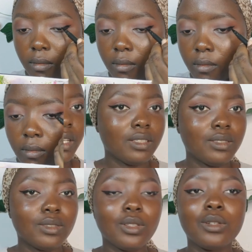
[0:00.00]
Okay,
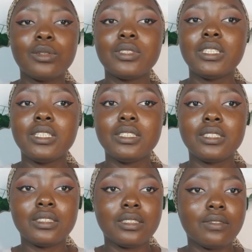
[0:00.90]
so this
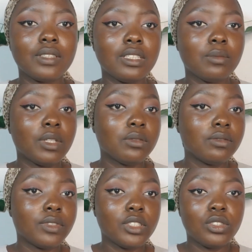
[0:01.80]
is definitely my
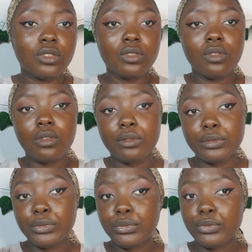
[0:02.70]
own version
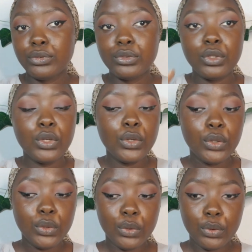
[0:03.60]
of,
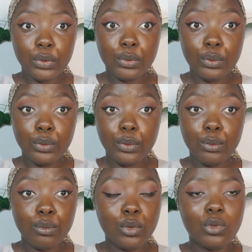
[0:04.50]
you know,
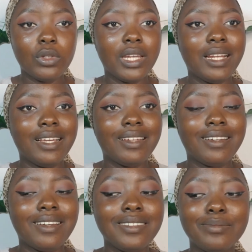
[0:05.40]
bold
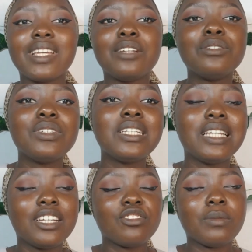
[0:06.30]
eyeliner. I don't really
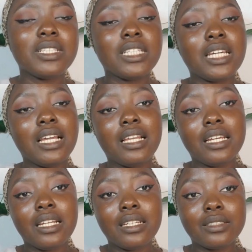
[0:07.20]
like dramatic
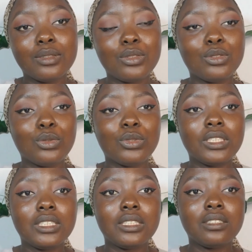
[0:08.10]
eyeliners, so
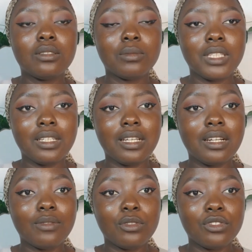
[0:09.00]
this is something that
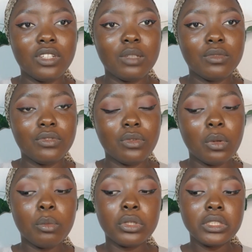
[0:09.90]
I've not tried
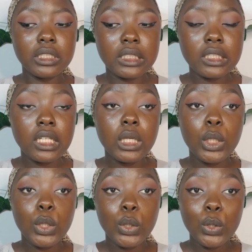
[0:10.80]
before, but
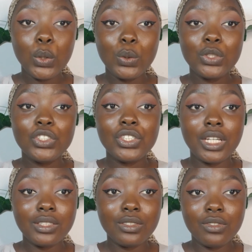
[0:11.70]
you know, she
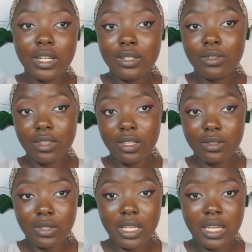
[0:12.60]
has to try new
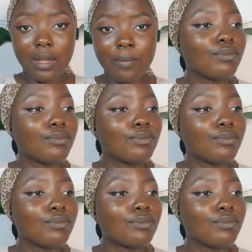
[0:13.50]
things. Okay,